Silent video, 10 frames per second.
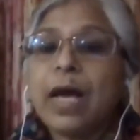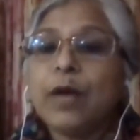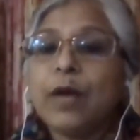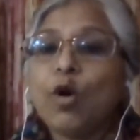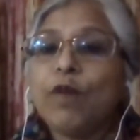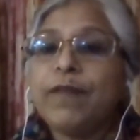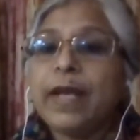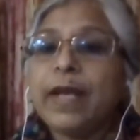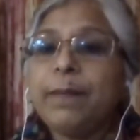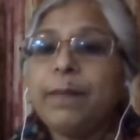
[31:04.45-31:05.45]
are
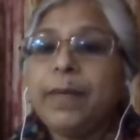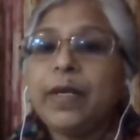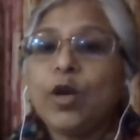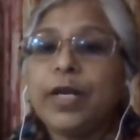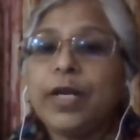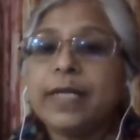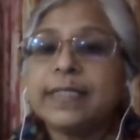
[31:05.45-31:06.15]
offline periodic